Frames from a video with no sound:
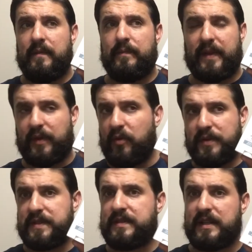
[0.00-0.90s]
like the
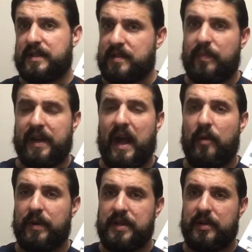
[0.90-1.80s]
closest thing to something I
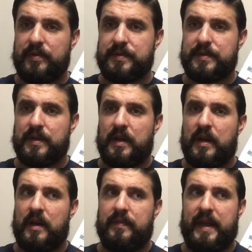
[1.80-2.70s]
would use
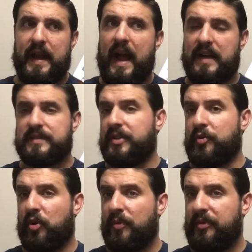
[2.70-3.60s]
that acts like a
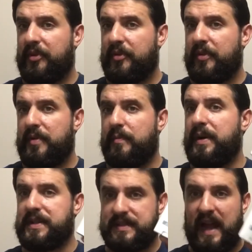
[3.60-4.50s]
normal deodorant
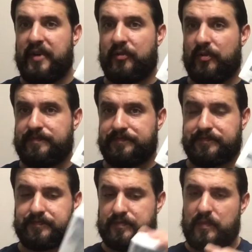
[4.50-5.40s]
but is natural.
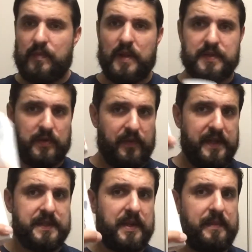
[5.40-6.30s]
So
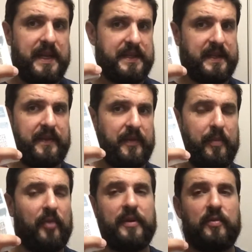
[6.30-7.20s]
this to me is like the
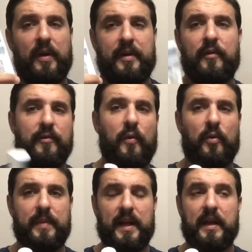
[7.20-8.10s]
perfect one for
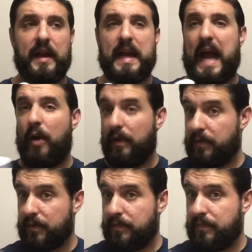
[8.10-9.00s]
me.
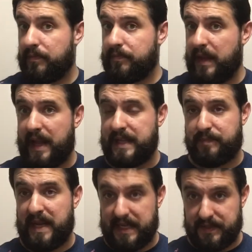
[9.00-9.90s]
However, it has
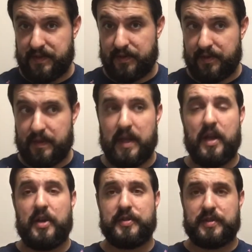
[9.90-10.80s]
baking soda.
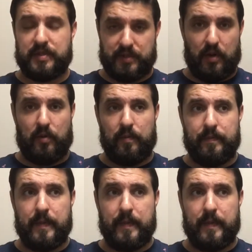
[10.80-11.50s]
So